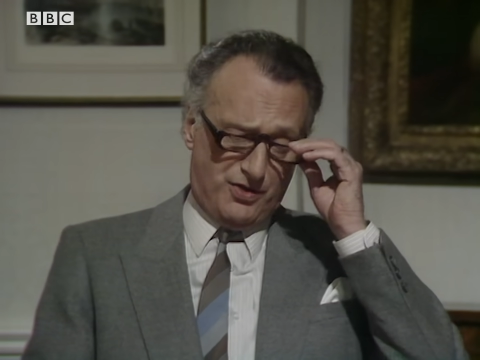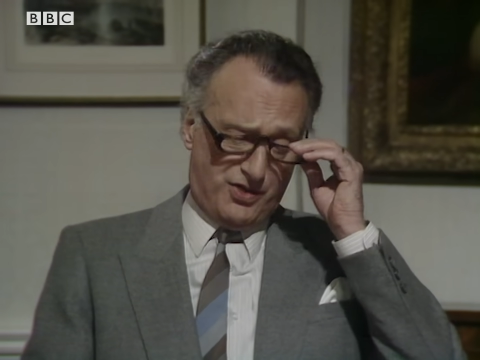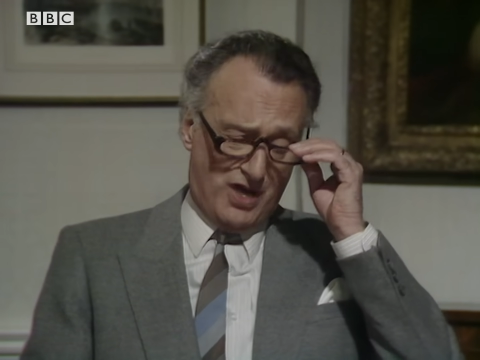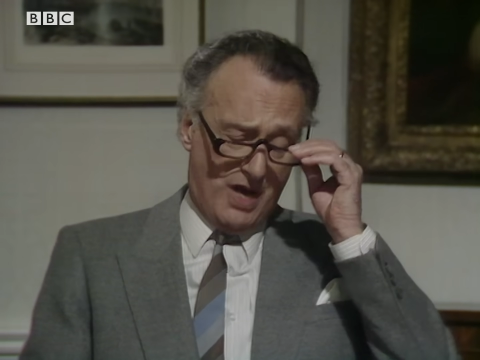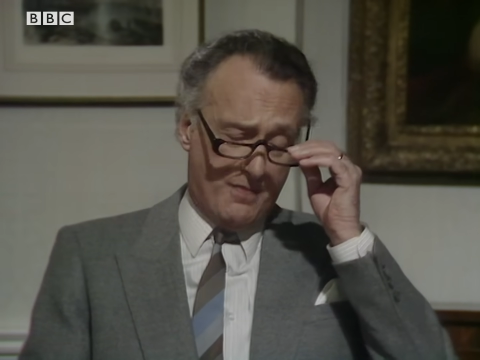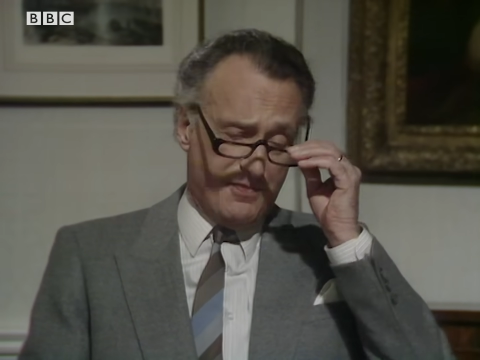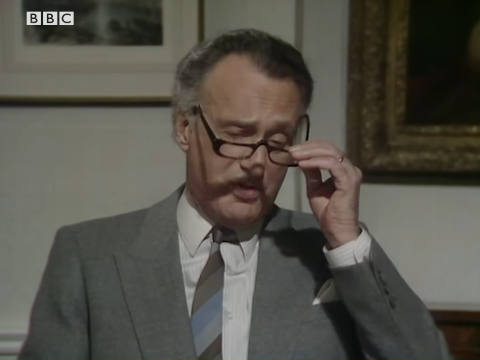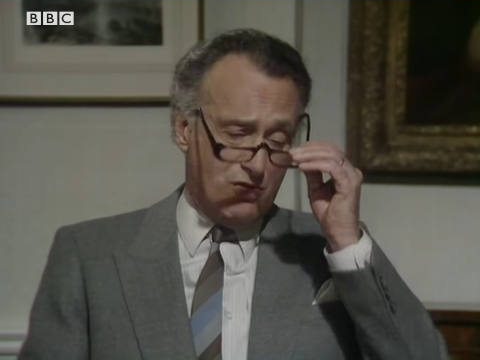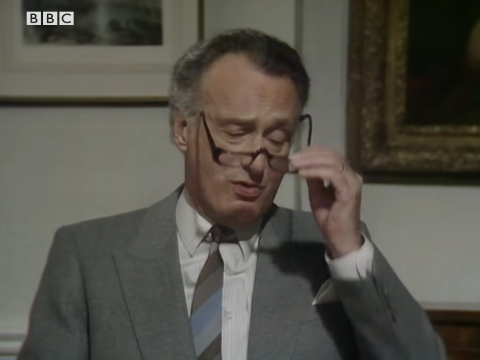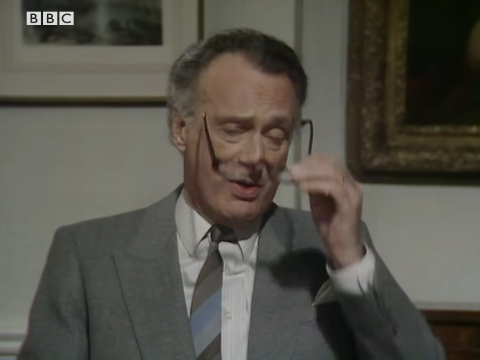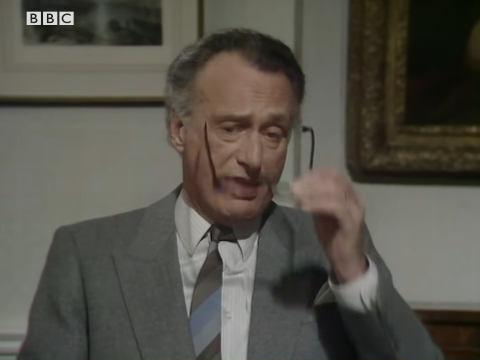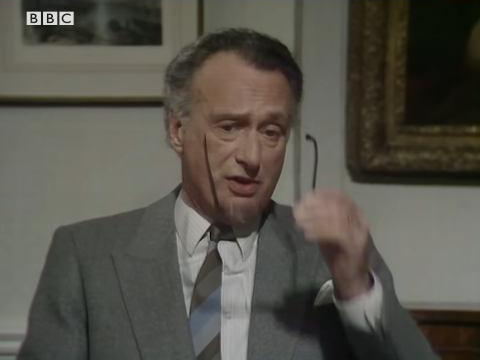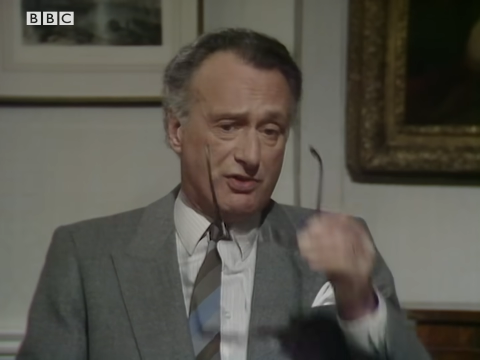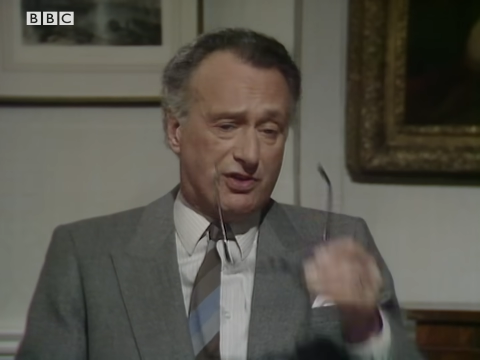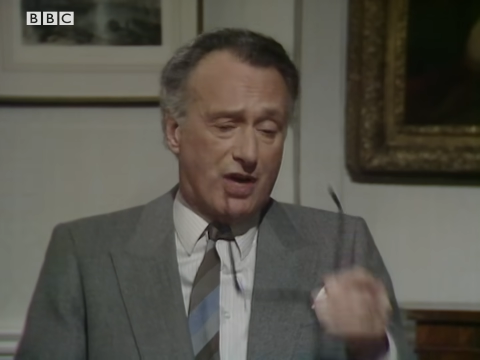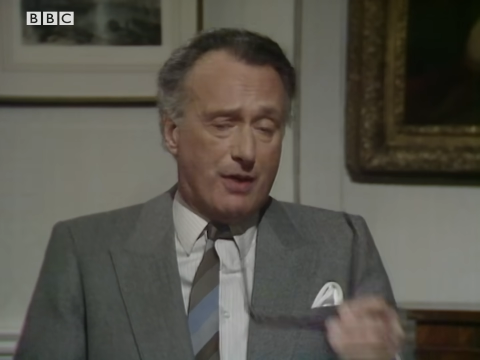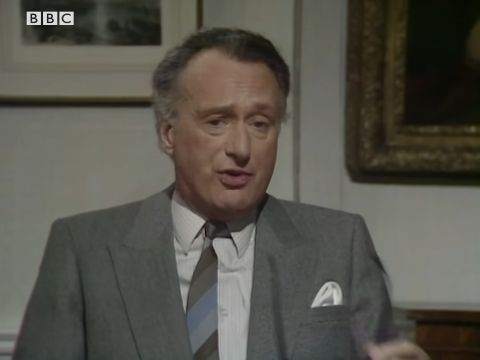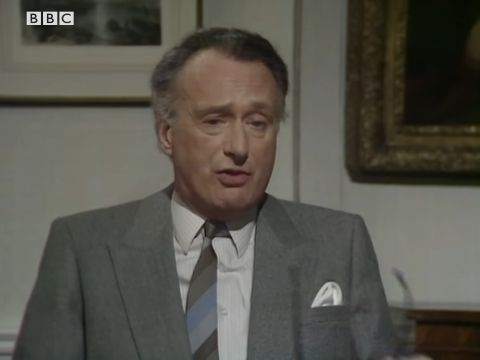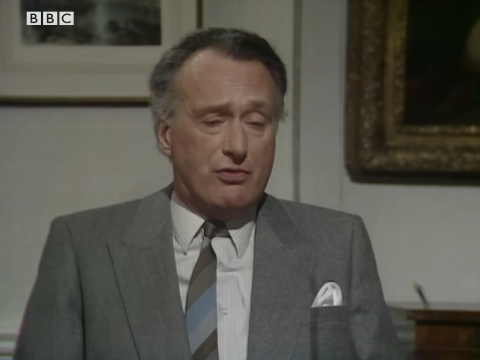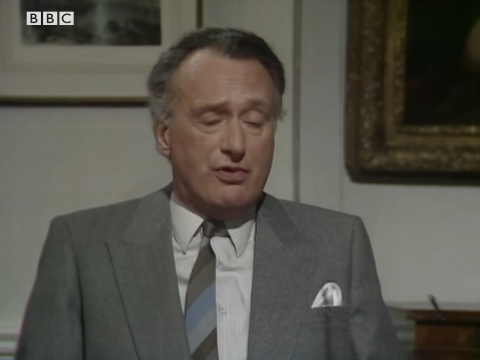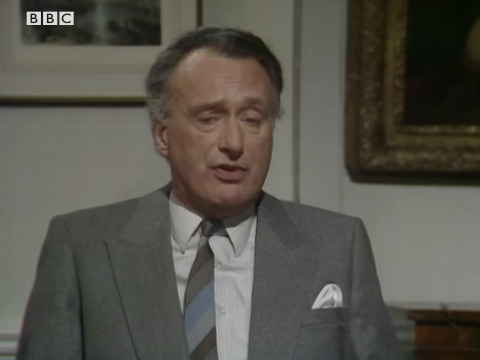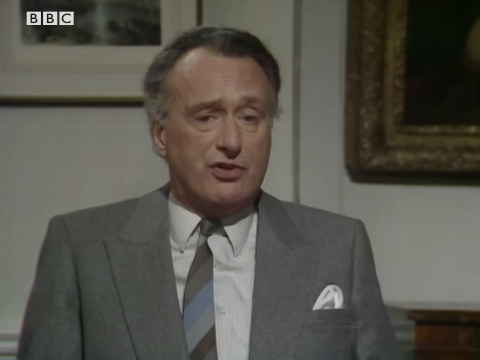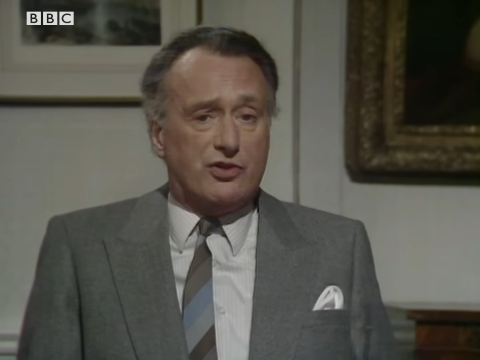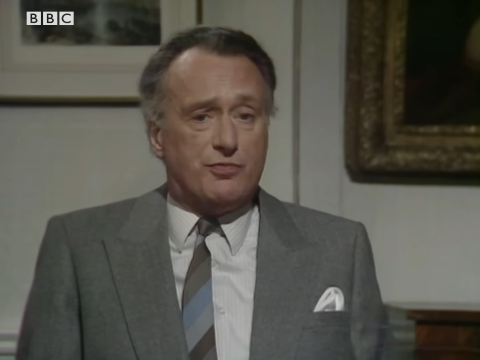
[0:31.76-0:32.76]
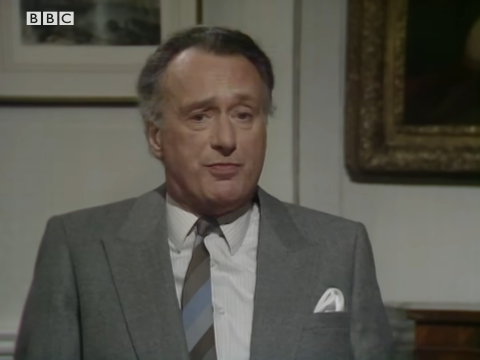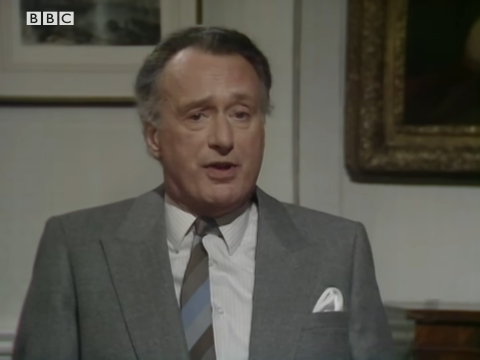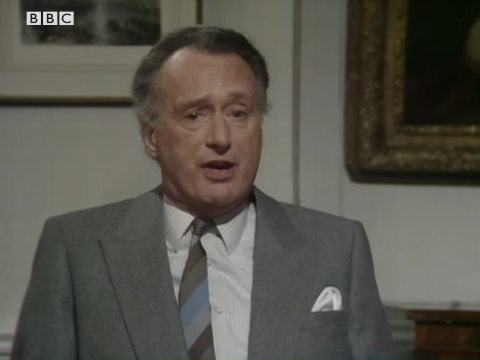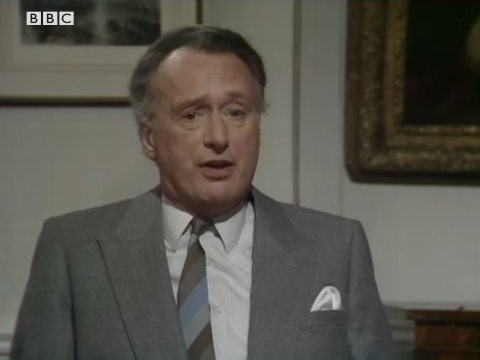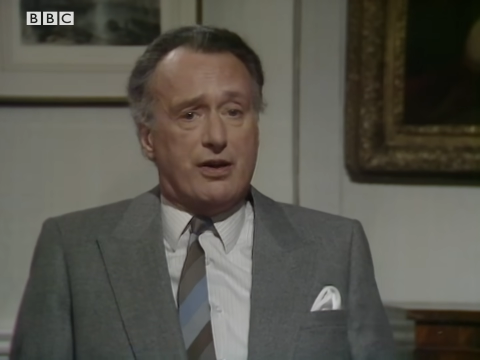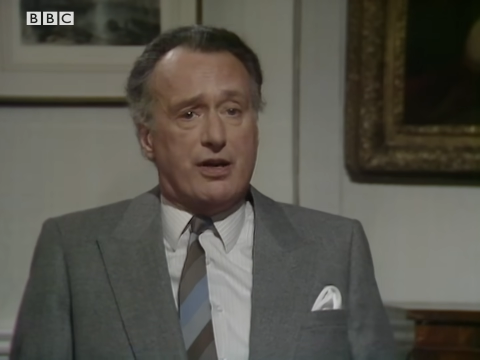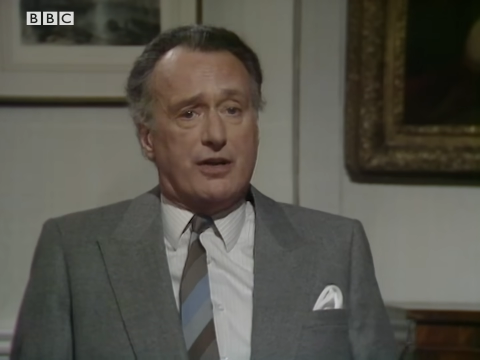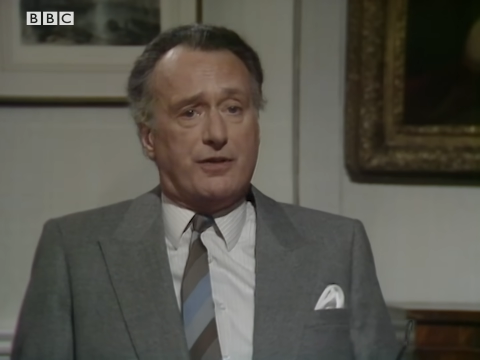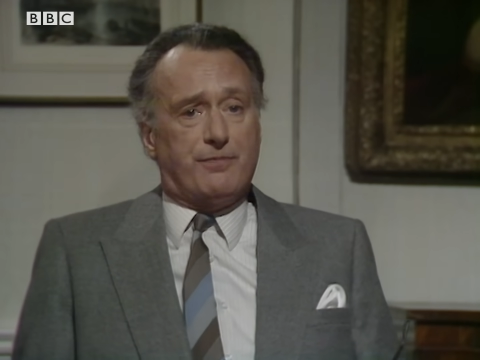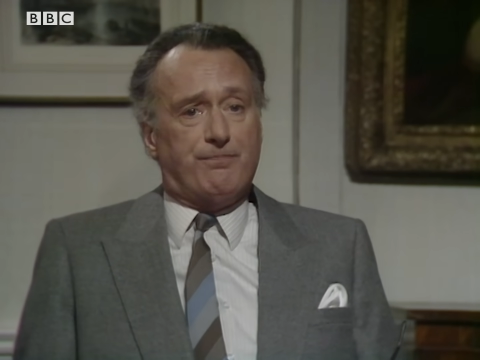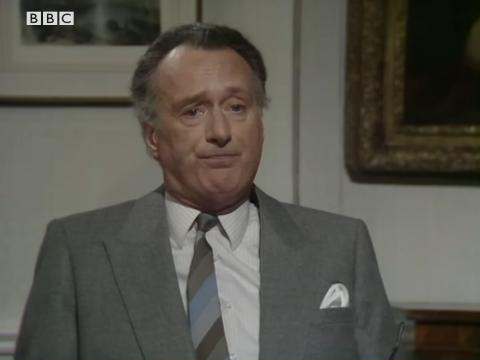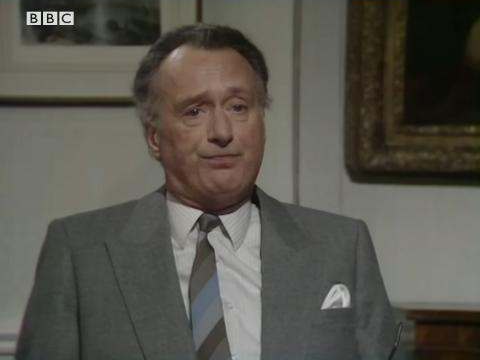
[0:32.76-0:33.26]
some you win, some you lose,
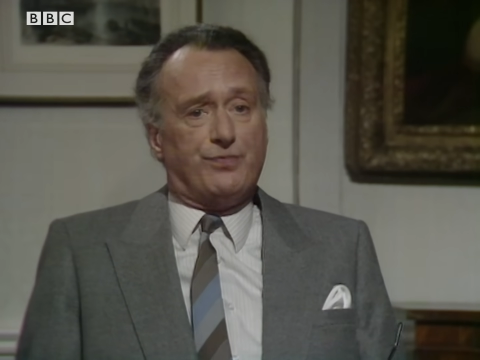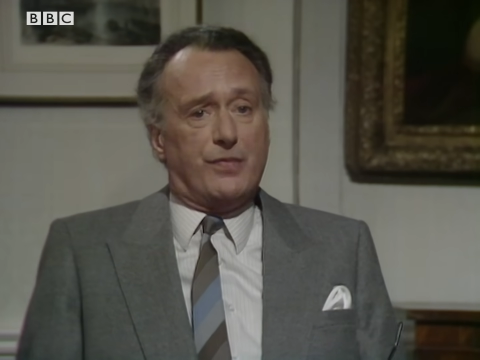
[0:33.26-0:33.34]
Bernard.